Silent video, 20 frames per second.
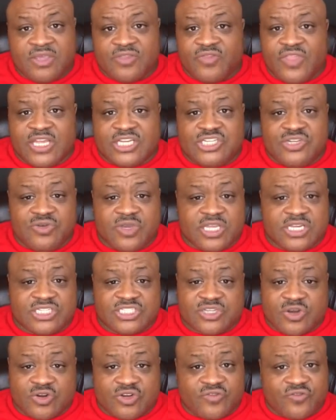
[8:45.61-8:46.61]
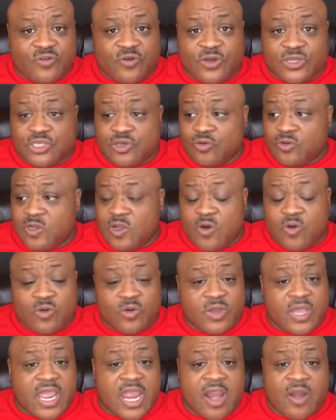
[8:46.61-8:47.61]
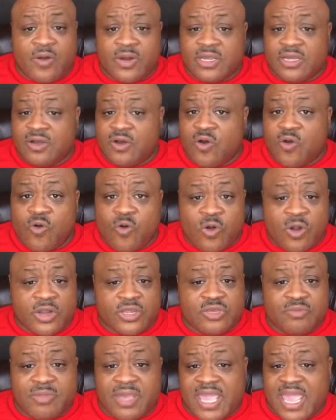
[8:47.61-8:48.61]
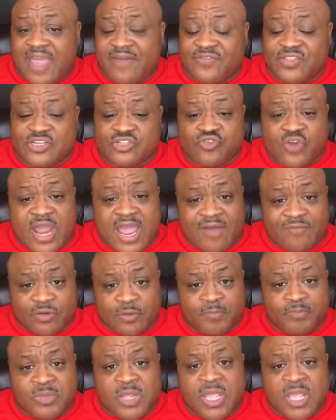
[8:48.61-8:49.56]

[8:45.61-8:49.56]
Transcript: that you can search for in your local area, or you may have to travel.